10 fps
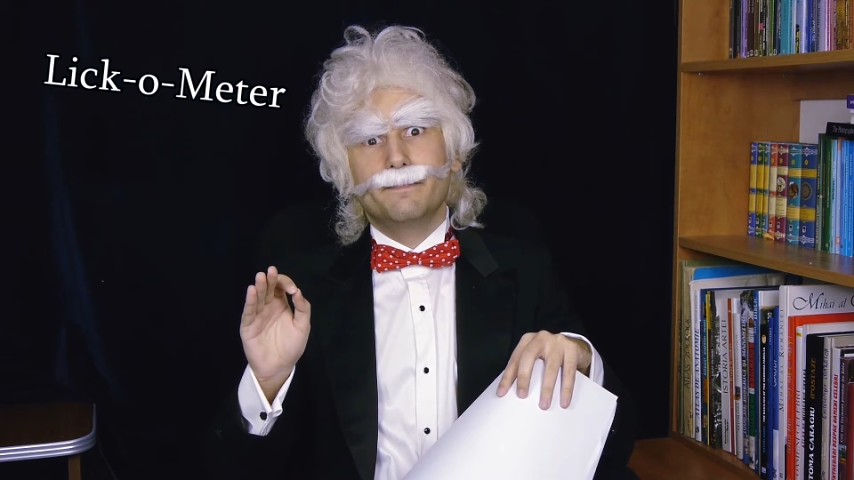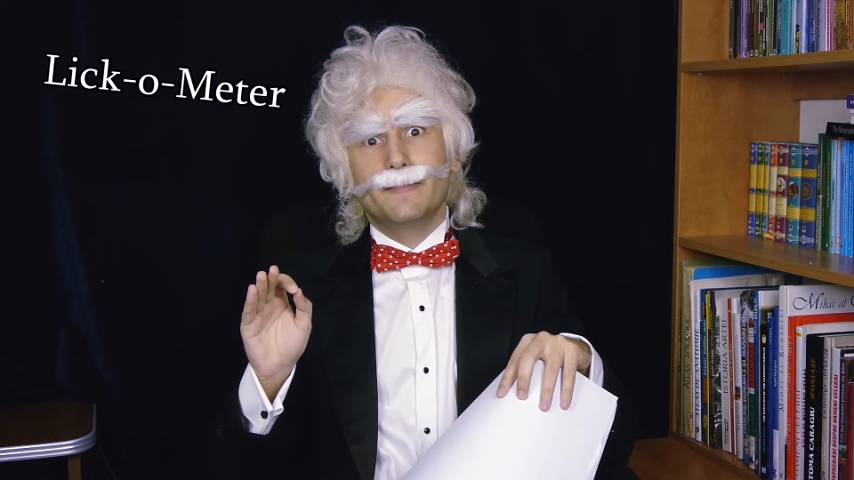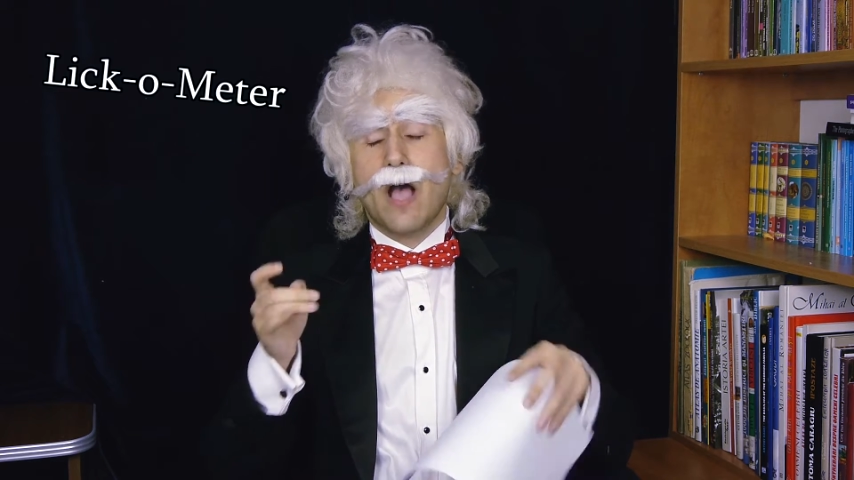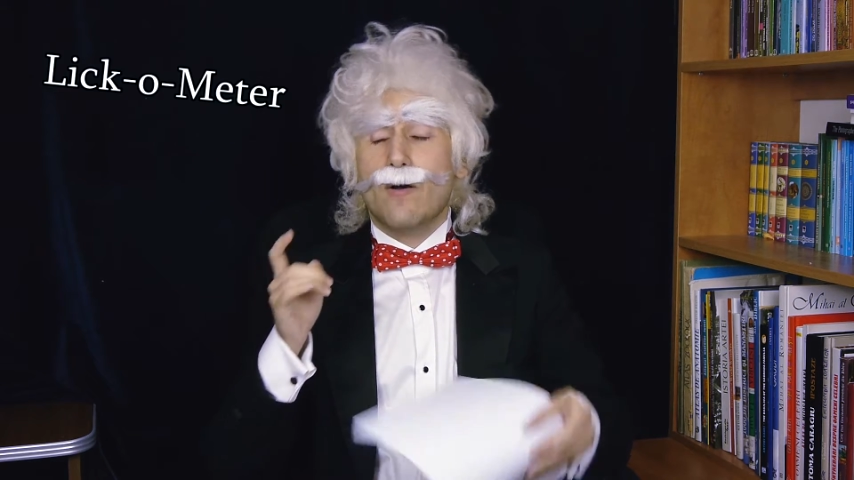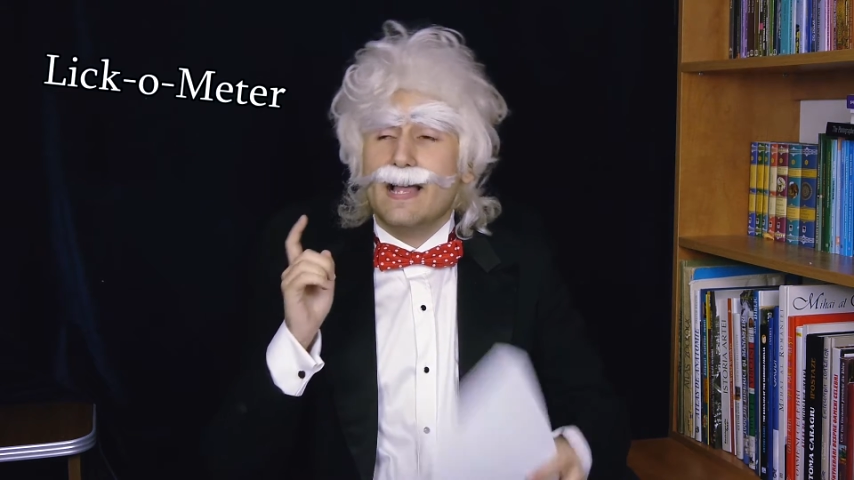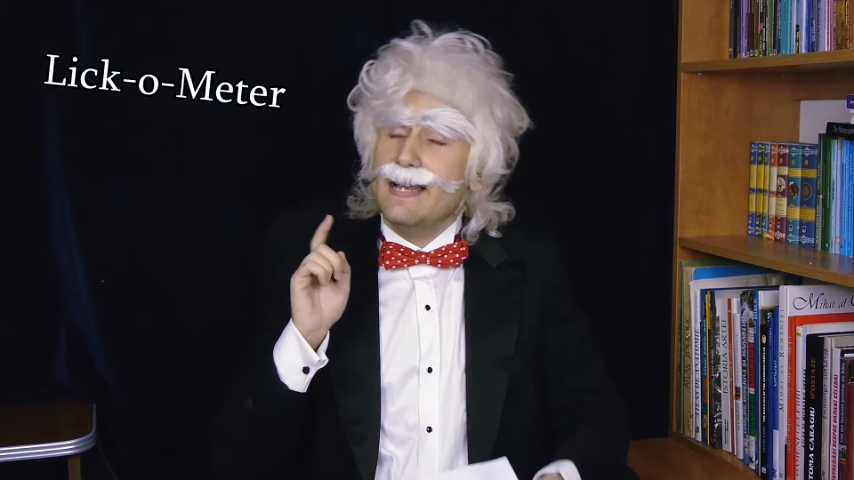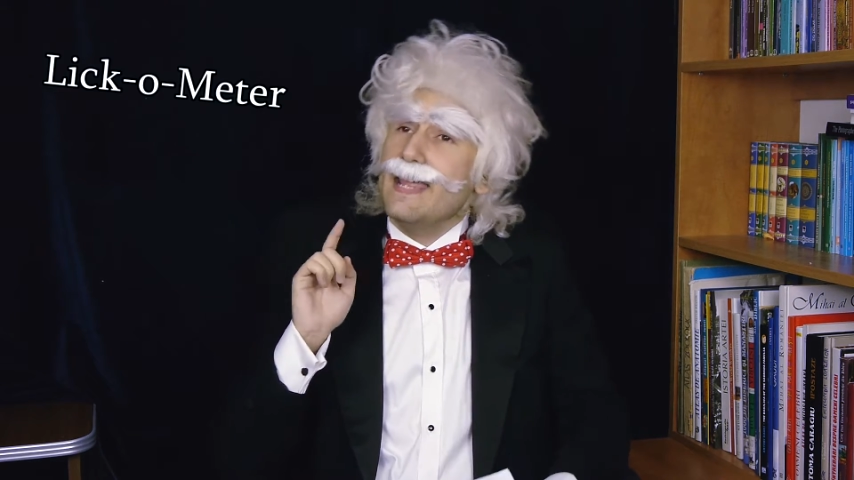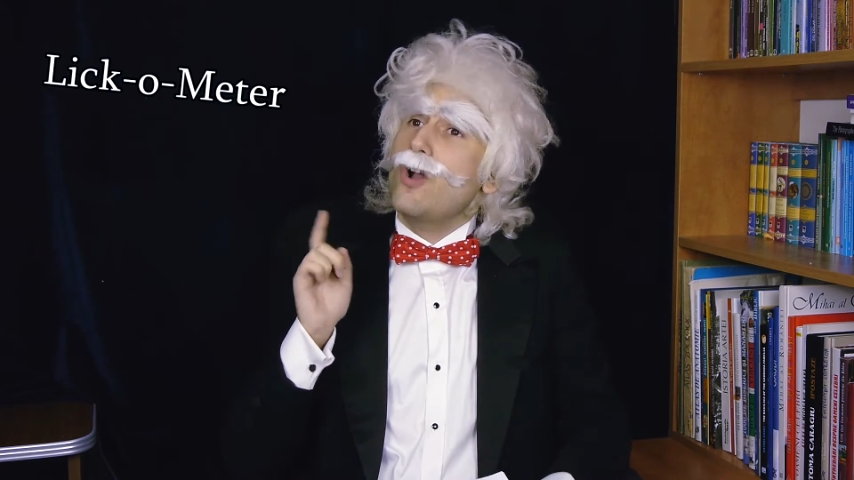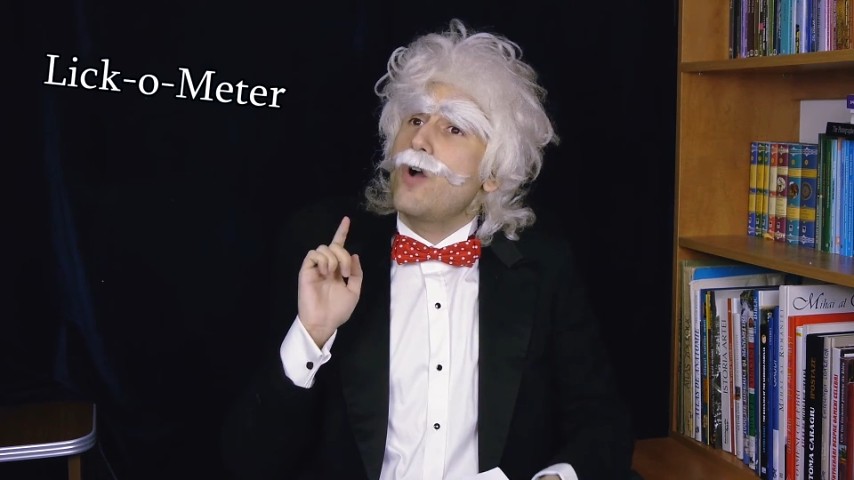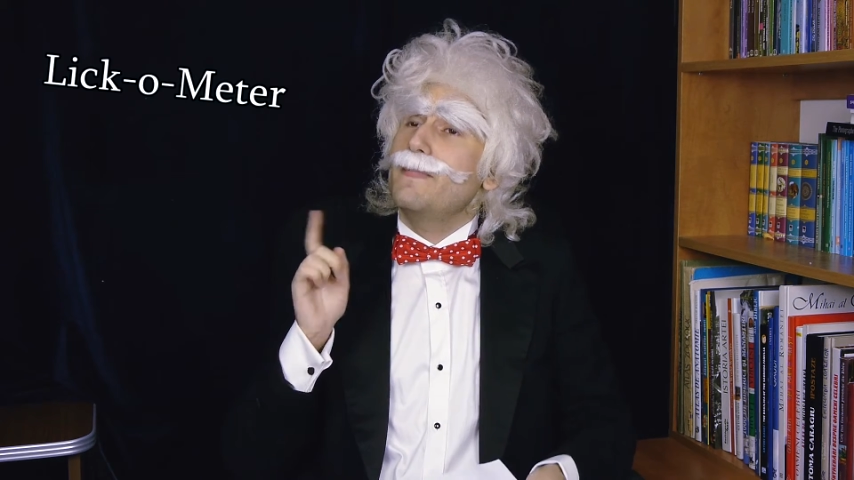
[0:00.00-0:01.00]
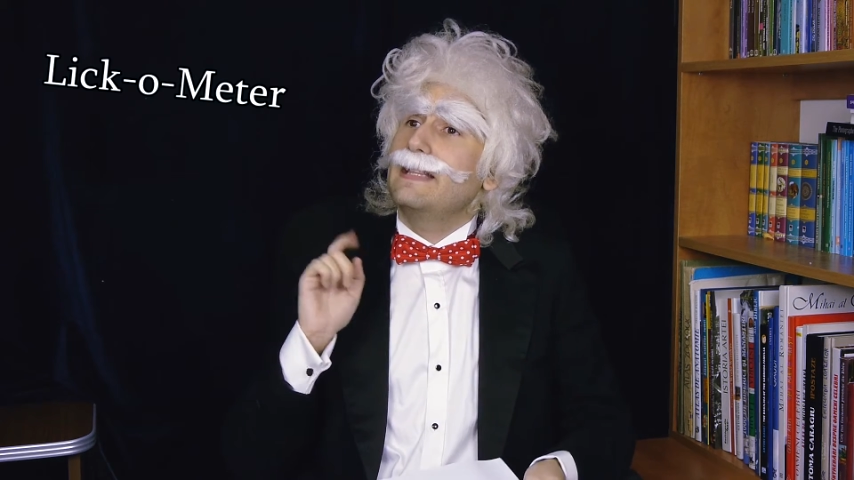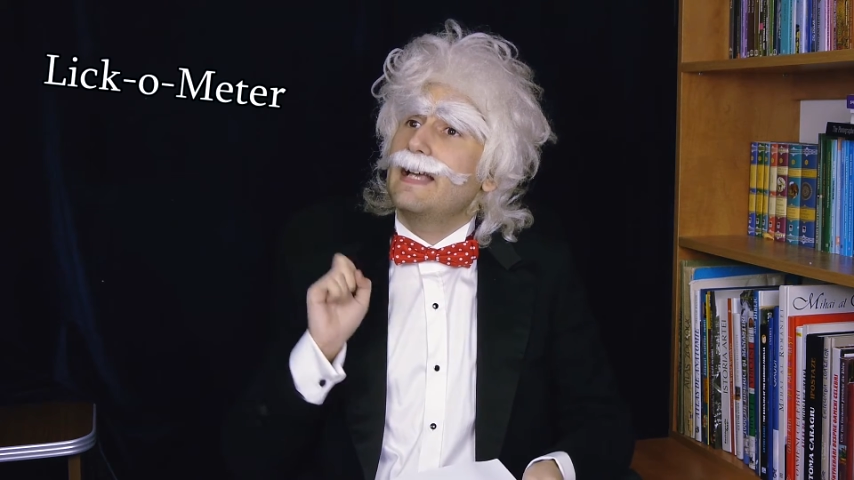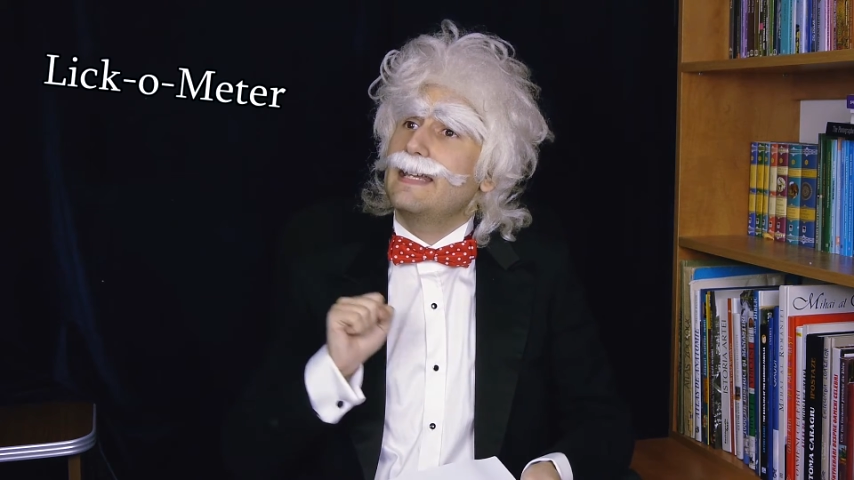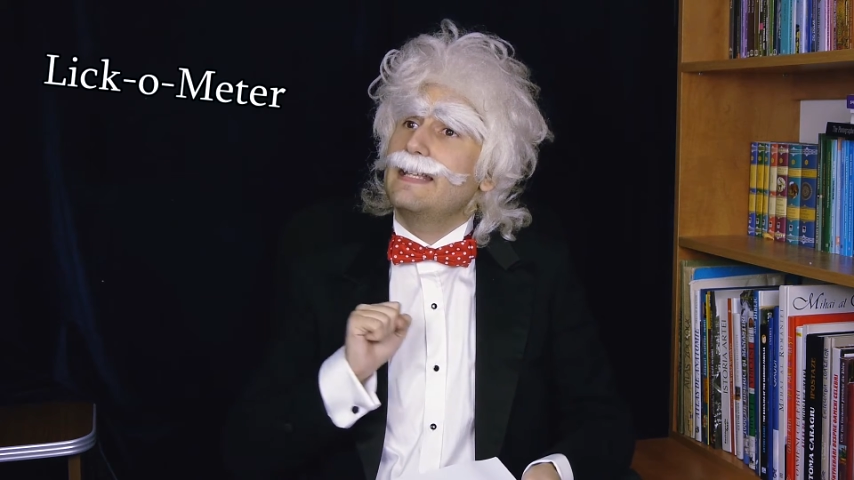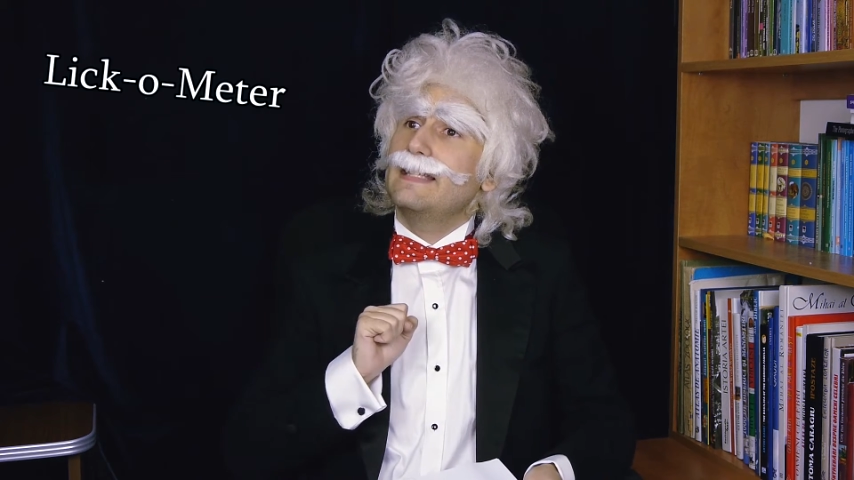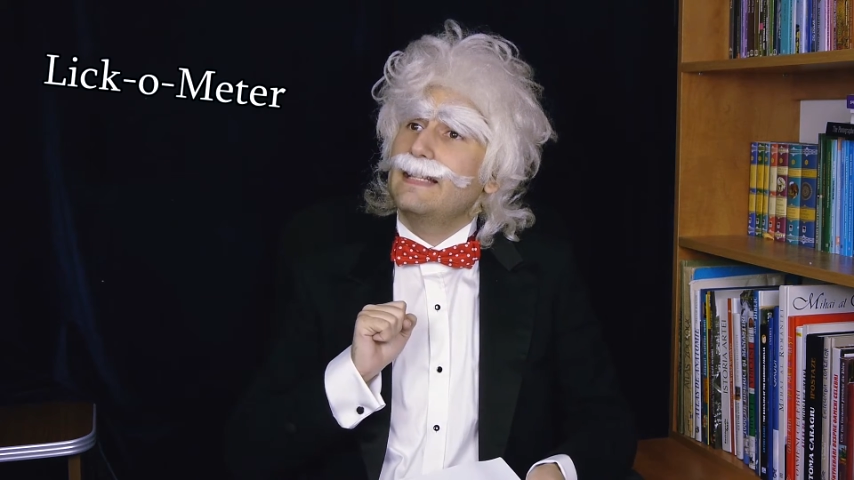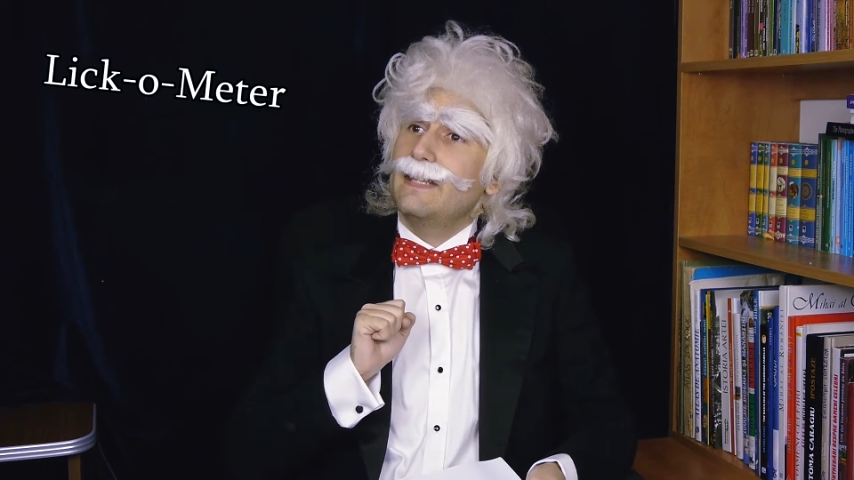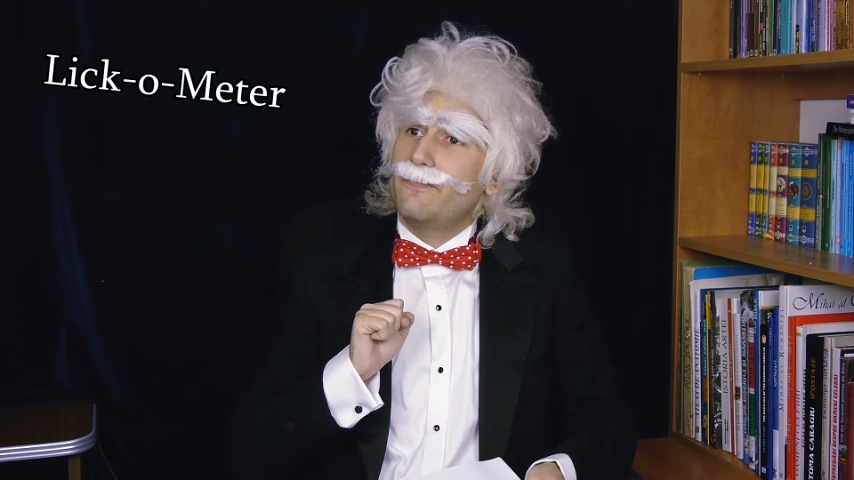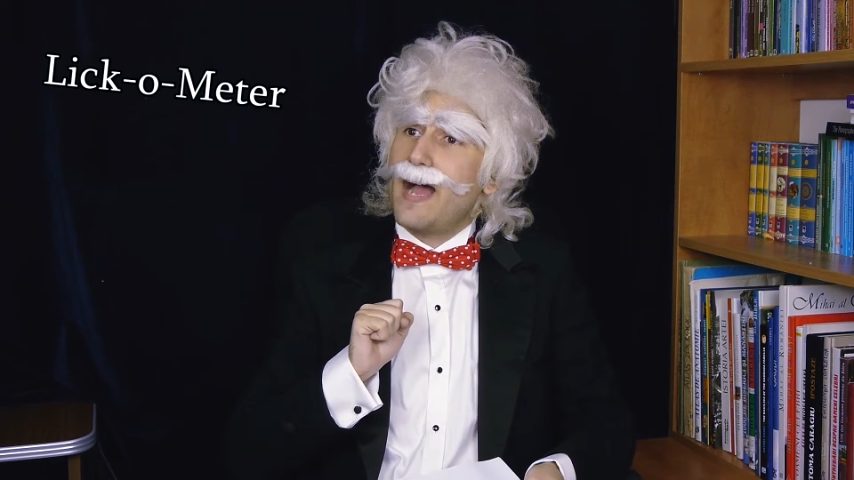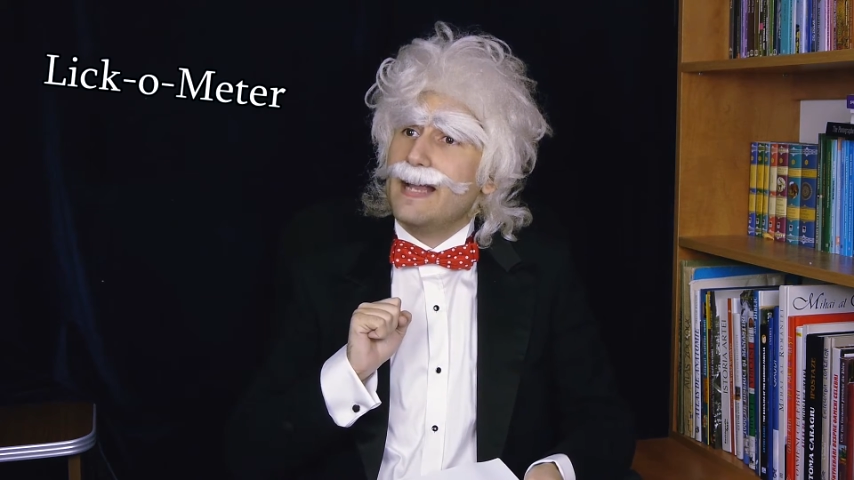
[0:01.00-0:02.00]
Now, a leakometer is a
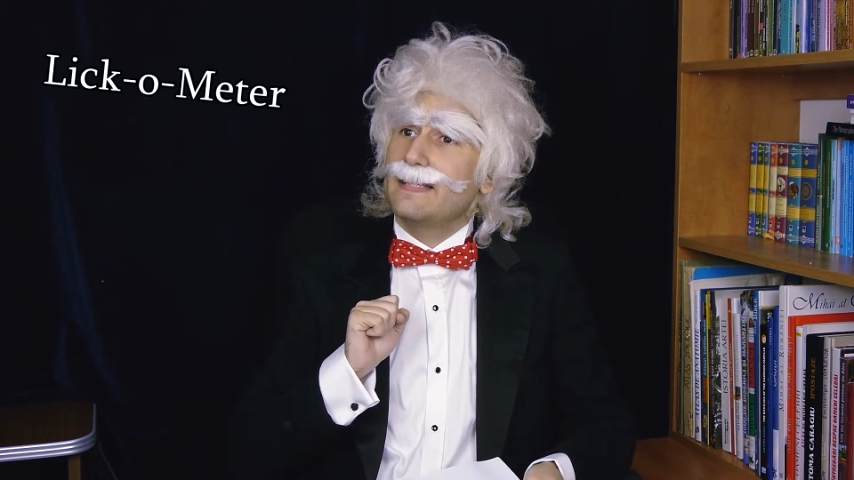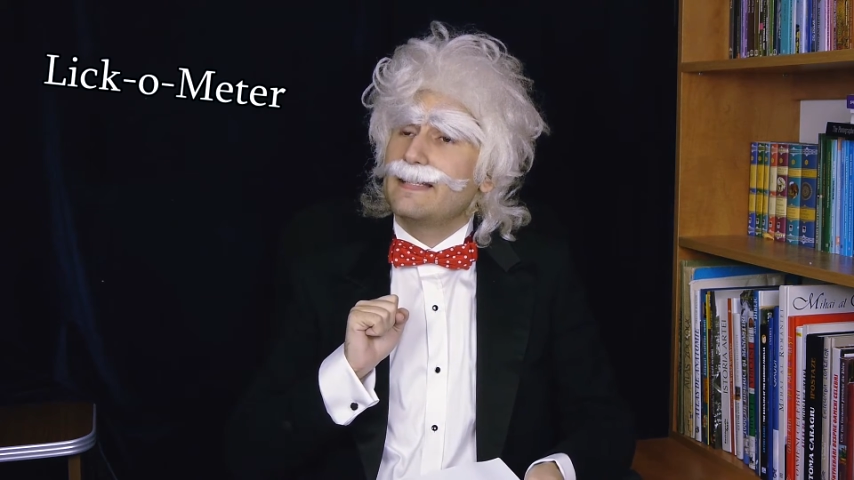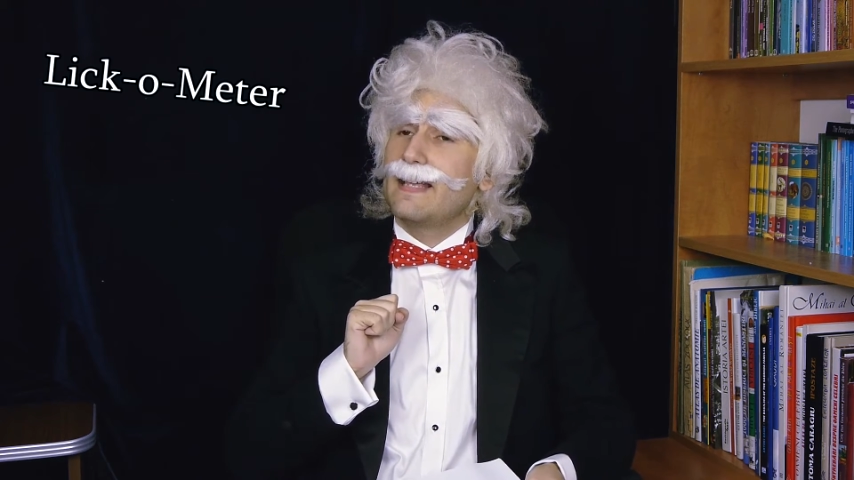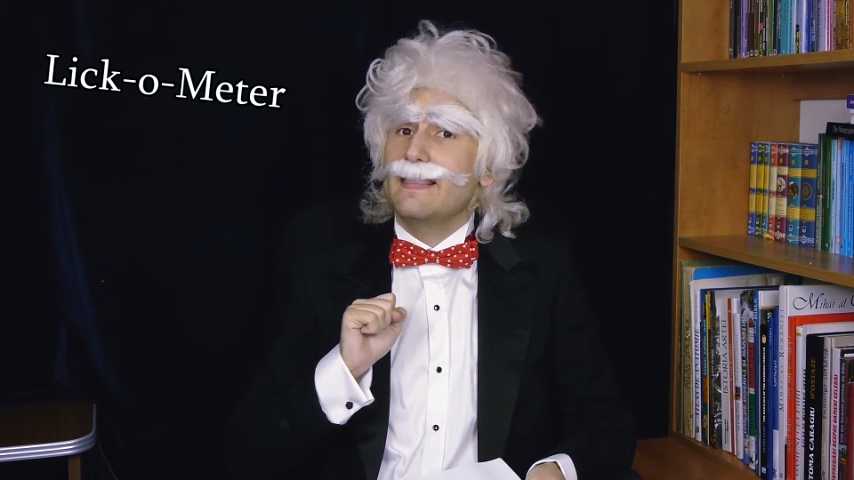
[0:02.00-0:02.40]
device